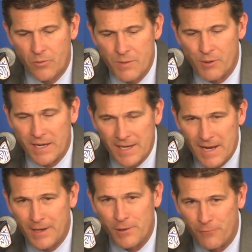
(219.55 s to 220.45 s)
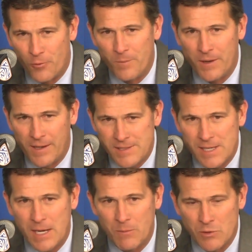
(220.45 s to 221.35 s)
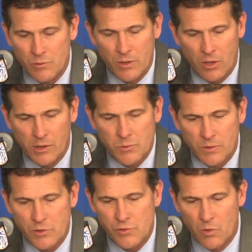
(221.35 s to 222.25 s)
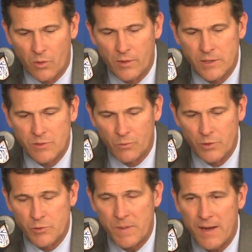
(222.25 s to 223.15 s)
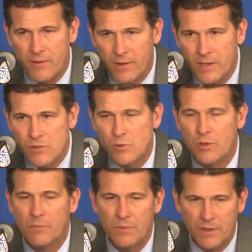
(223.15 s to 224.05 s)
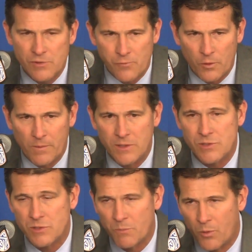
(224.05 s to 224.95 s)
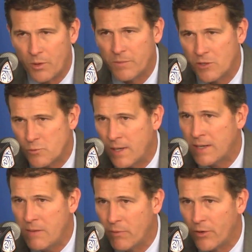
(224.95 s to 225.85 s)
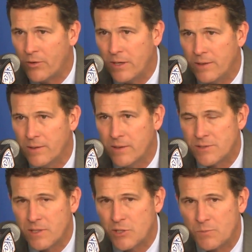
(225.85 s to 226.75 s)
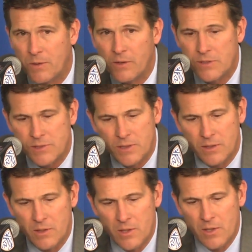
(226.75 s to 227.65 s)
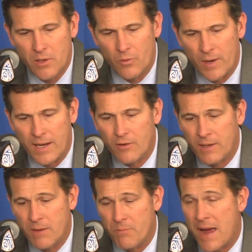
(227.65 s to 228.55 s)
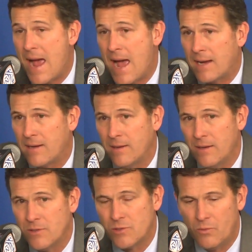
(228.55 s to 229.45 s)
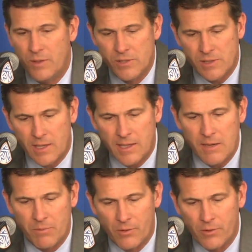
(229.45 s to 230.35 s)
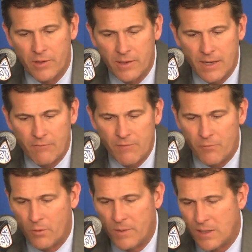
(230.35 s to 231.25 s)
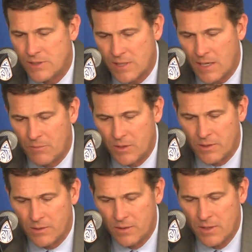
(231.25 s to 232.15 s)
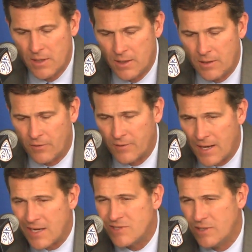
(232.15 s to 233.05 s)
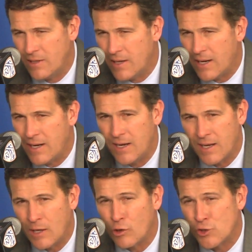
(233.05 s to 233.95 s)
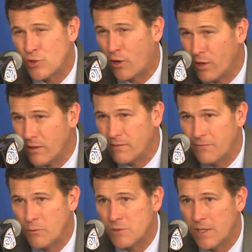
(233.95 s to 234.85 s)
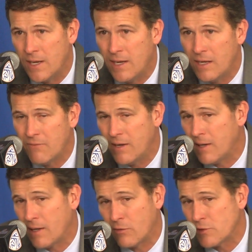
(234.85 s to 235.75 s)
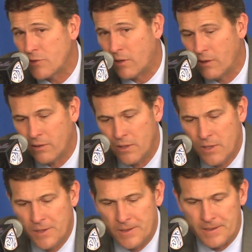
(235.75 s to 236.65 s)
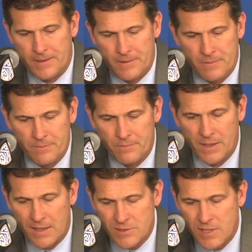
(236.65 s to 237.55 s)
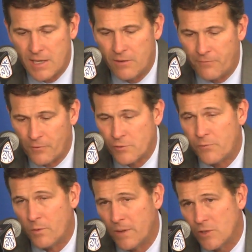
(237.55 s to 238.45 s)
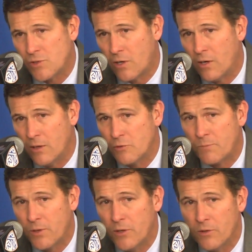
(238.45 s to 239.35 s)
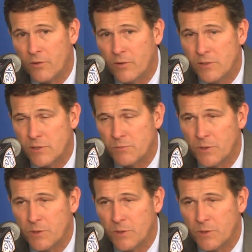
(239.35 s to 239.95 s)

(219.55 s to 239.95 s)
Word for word: we break it down into four minute segments, regardless of what the score was, and we're just pounded into them. This four minutes is important because we got to keep learning. It's an experience that we're not going to get back, and so we just got to keep learning in every four minute segment. And I thought the guys did that. I didn't like our start. If there was a negative, I didn't like our start. Um, but outside of the first four minute start, it was pretty good, 36